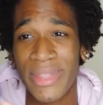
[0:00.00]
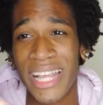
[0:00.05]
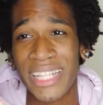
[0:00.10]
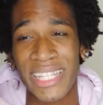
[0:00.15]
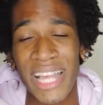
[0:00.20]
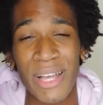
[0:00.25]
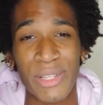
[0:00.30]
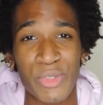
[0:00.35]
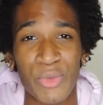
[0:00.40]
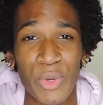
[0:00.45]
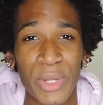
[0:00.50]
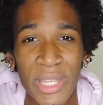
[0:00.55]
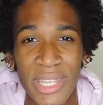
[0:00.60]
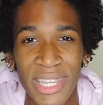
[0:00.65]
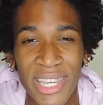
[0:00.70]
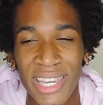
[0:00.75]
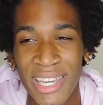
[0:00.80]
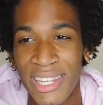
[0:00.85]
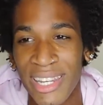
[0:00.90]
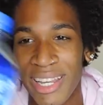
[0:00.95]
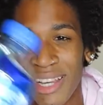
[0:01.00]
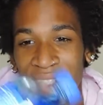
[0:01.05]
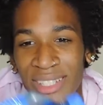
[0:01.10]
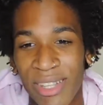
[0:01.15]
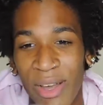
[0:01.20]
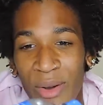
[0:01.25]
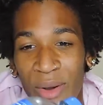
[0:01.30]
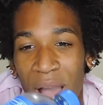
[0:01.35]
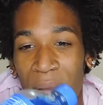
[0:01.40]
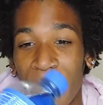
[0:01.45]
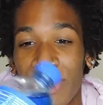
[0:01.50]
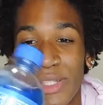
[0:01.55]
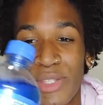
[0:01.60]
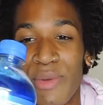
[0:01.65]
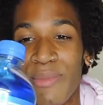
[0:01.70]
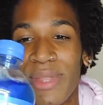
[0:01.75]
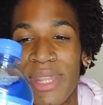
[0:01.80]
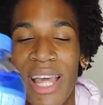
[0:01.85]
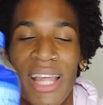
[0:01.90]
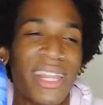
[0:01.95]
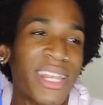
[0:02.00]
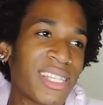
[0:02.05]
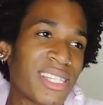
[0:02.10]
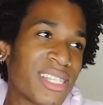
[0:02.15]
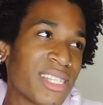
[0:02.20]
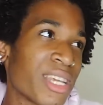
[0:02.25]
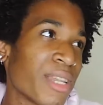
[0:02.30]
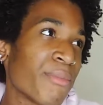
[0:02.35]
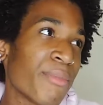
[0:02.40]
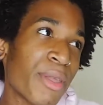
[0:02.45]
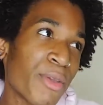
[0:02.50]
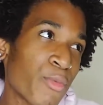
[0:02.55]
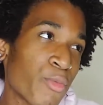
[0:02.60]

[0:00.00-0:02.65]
That sounds really good. So I'm assuming that this is gonna